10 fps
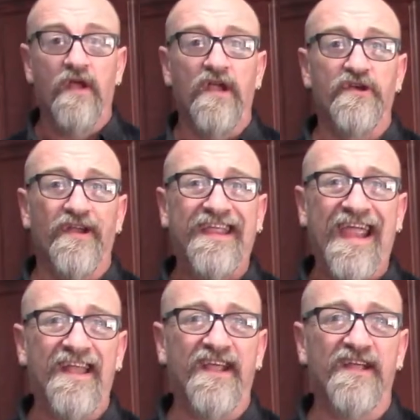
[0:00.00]
and you're
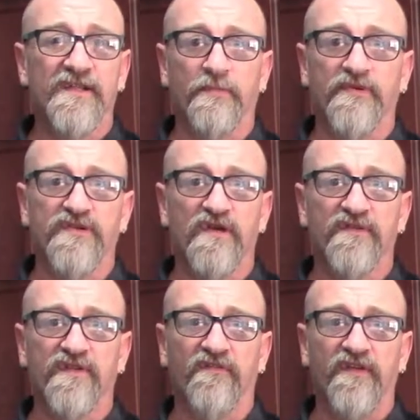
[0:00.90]
canning it to preserve
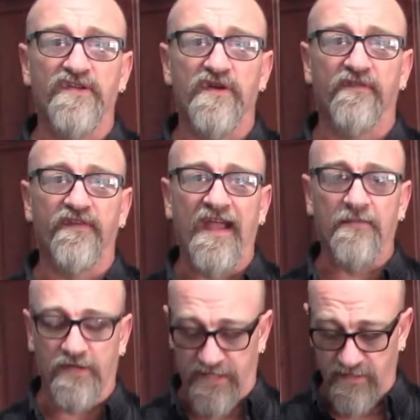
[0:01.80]
it to feed your
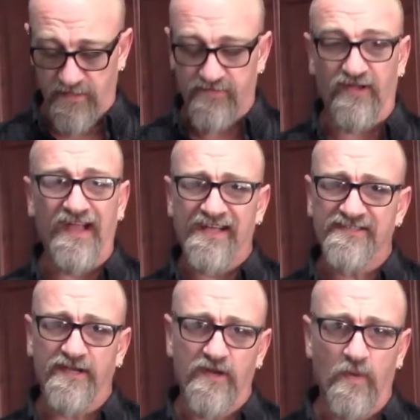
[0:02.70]
family. The last
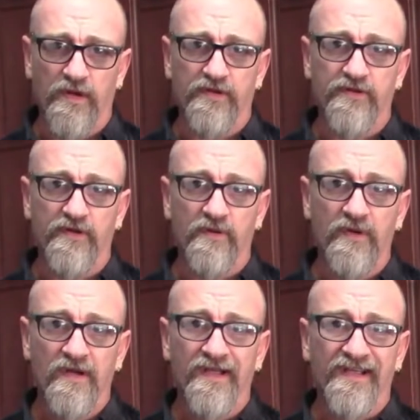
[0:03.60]
thing you want to do
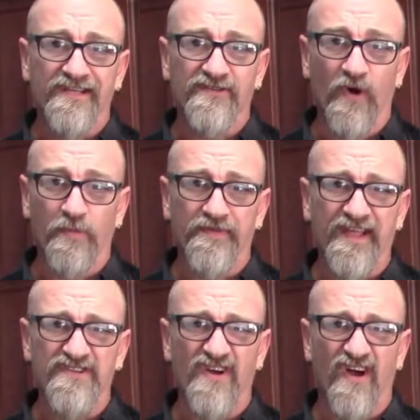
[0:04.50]
is open
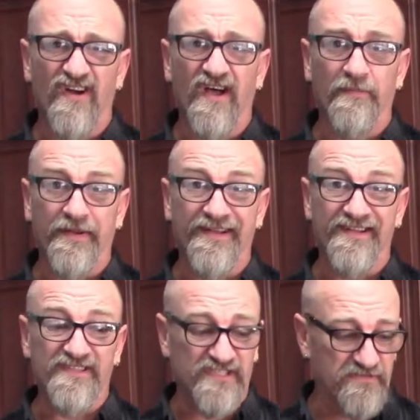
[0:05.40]
that jar up and
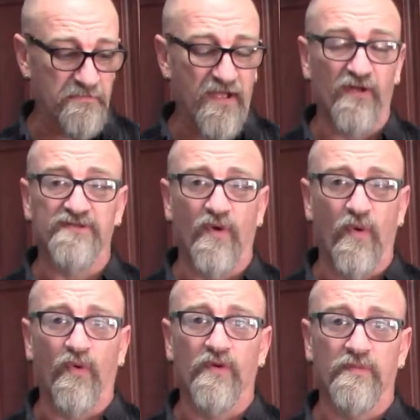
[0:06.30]
it smells
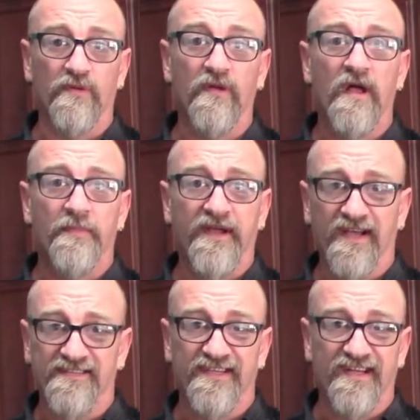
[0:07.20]
horrible
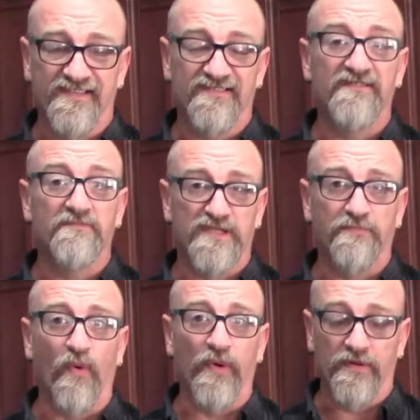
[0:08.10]
because it is
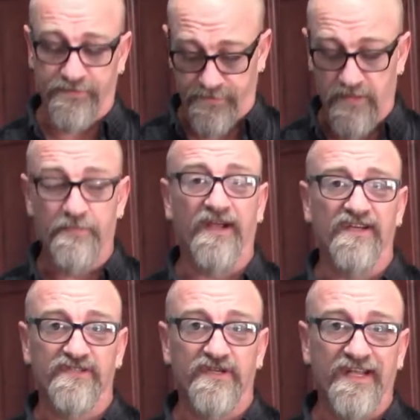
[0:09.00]
spoiled,
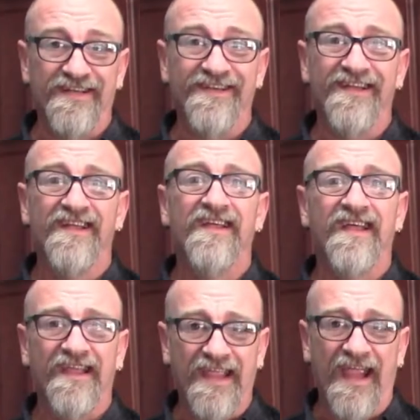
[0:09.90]
because you didn't
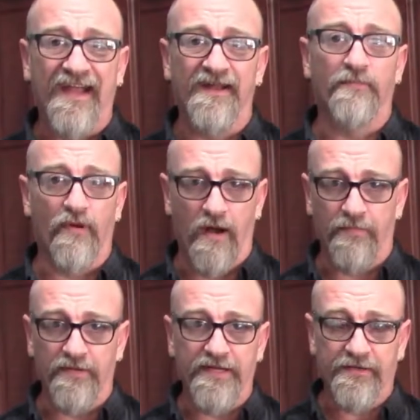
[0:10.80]
can it properly.